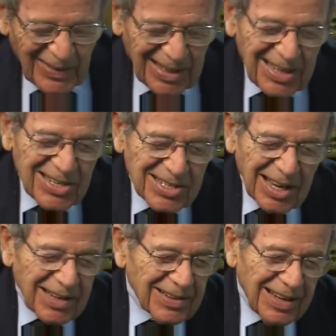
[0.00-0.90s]
but he
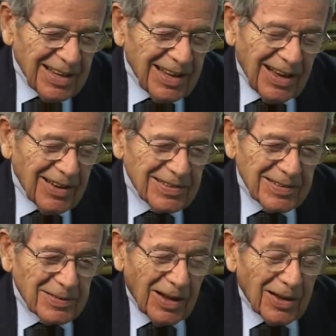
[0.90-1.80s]
said,
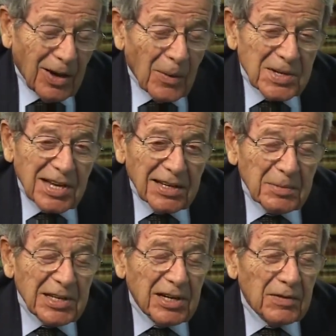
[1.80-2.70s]
I always had
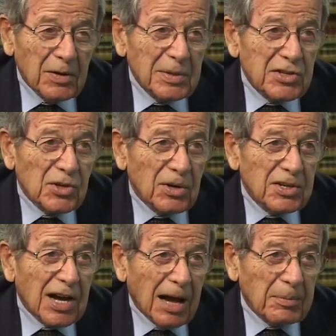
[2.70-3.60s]
to be careful with
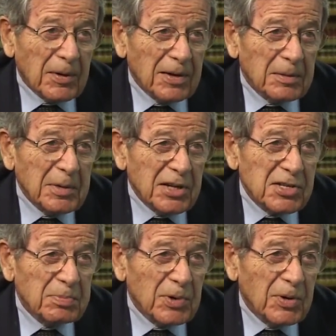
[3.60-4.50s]
George Hopper on the
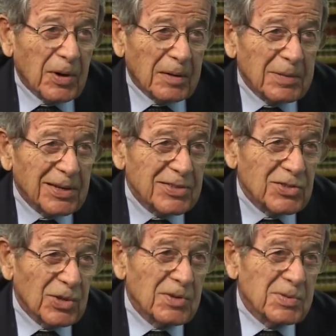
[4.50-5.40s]
municipal court because
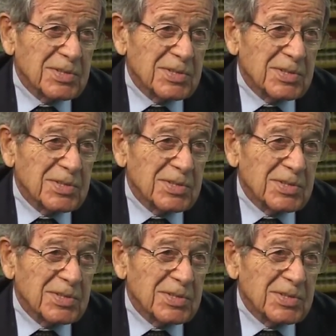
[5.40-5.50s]
George